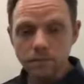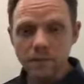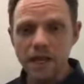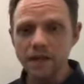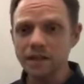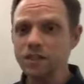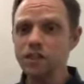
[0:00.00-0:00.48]

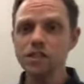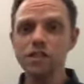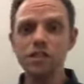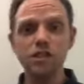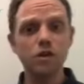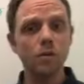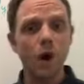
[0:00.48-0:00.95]
And let's
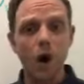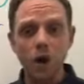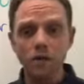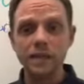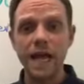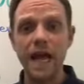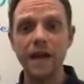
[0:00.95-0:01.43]
just assume
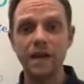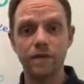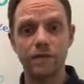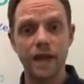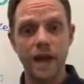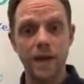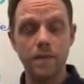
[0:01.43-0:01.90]
all 10
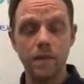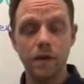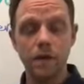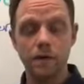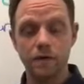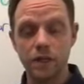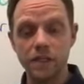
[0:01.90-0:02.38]
of them,
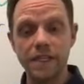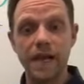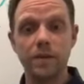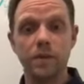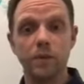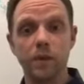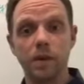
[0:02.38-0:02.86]
for
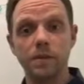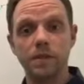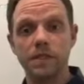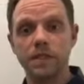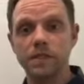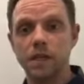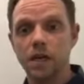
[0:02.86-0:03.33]
example
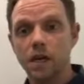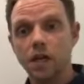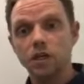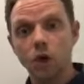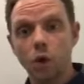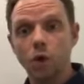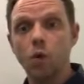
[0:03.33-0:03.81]
purposes,
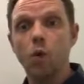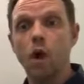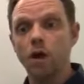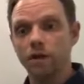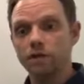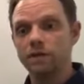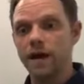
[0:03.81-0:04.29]
don't
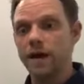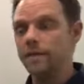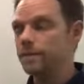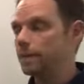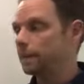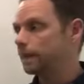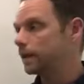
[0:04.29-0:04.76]
qualify,
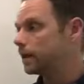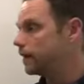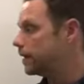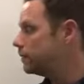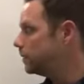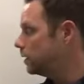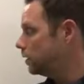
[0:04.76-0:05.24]

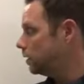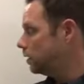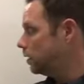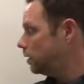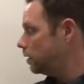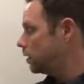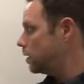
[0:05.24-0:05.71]
okay?
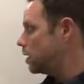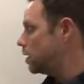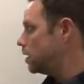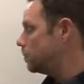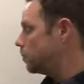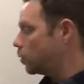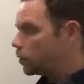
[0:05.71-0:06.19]

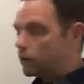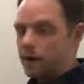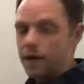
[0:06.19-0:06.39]
Or